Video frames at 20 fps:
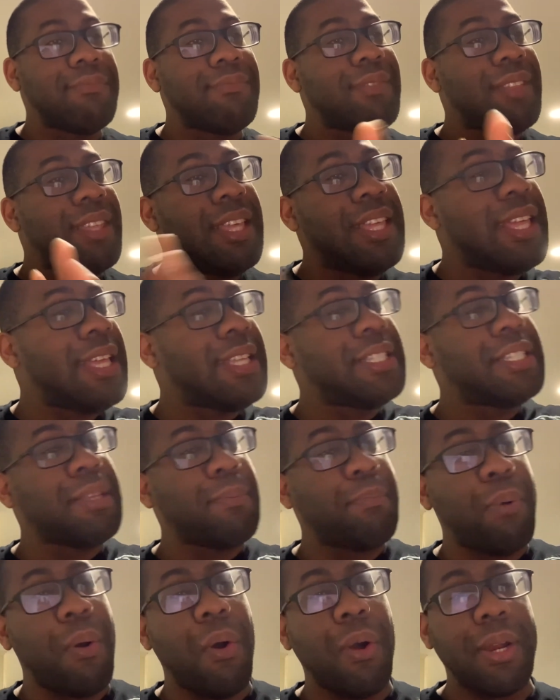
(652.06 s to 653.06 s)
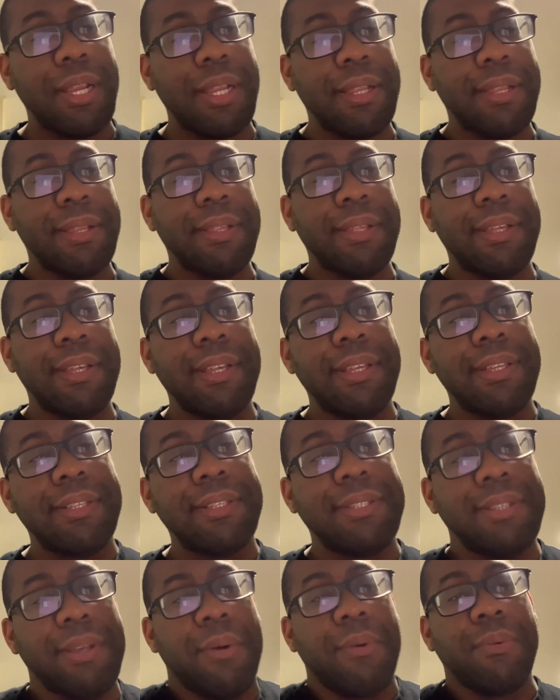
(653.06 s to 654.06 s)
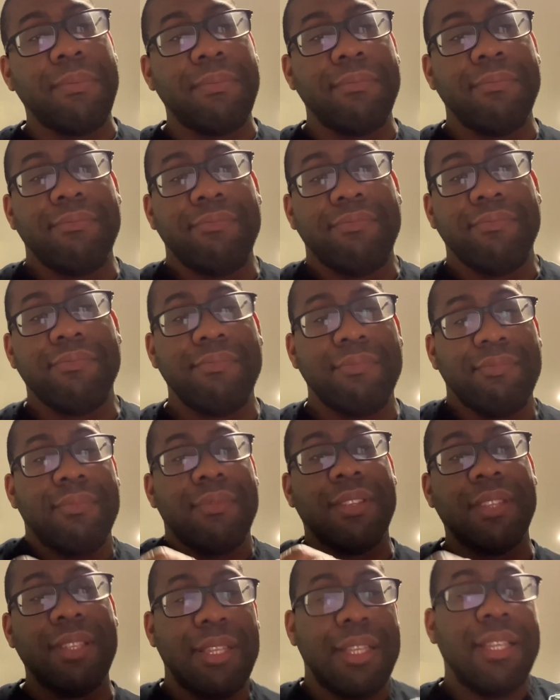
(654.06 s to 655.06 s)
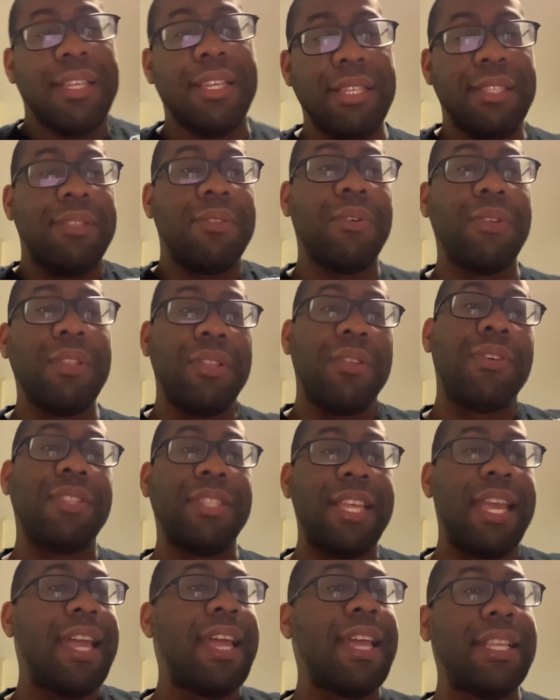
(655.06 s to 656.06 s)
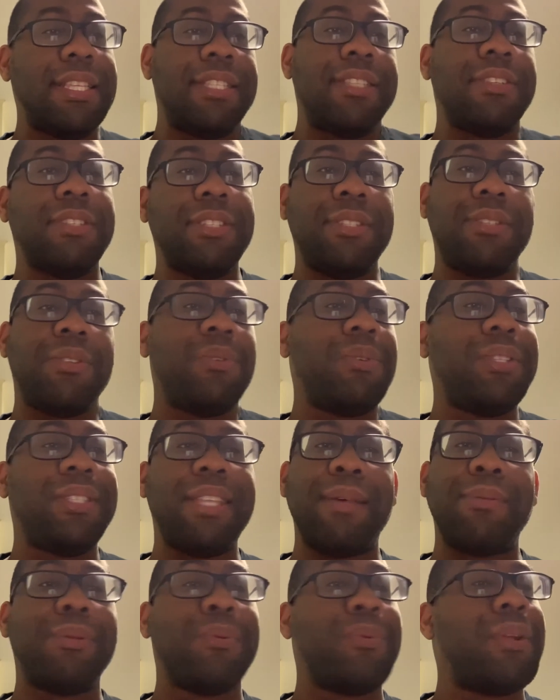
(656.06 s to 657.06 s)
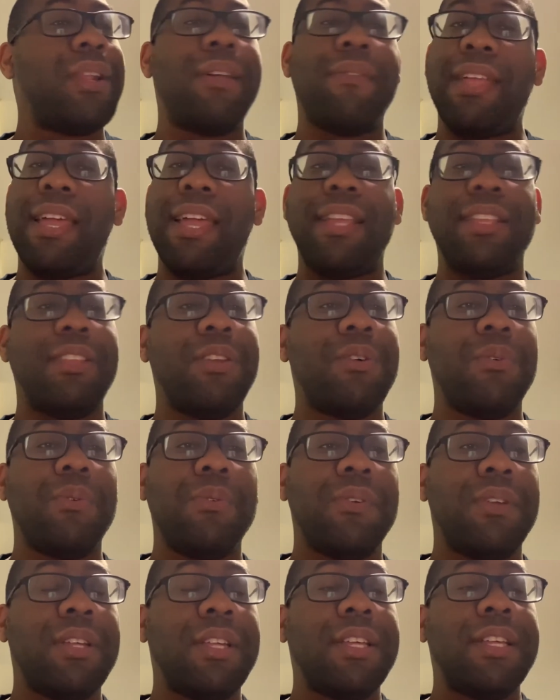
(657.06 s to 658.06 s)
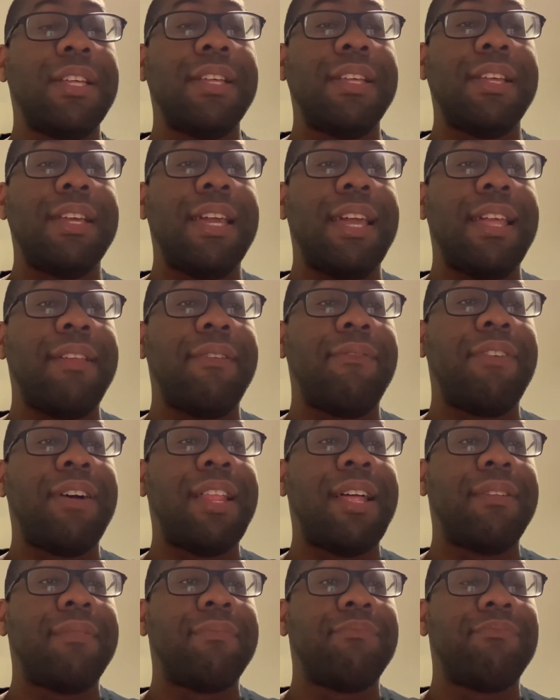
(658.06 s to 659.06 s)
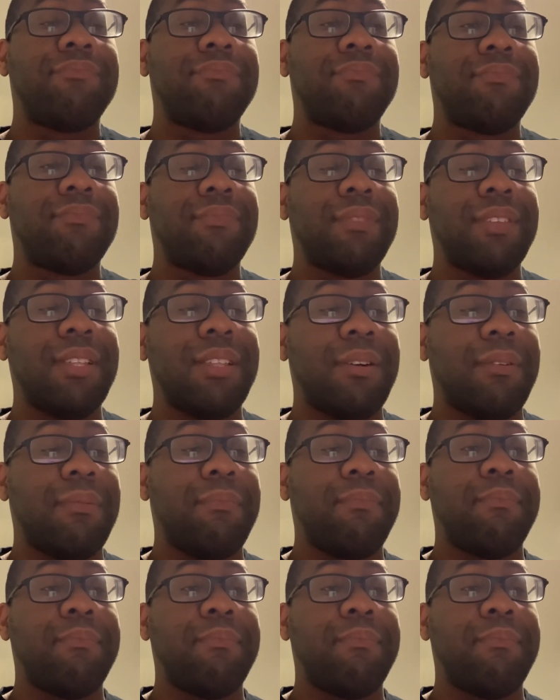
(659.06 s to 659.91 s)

He is the party. So he's doing a little dance, those two steps or whatever they do. And find out, you know,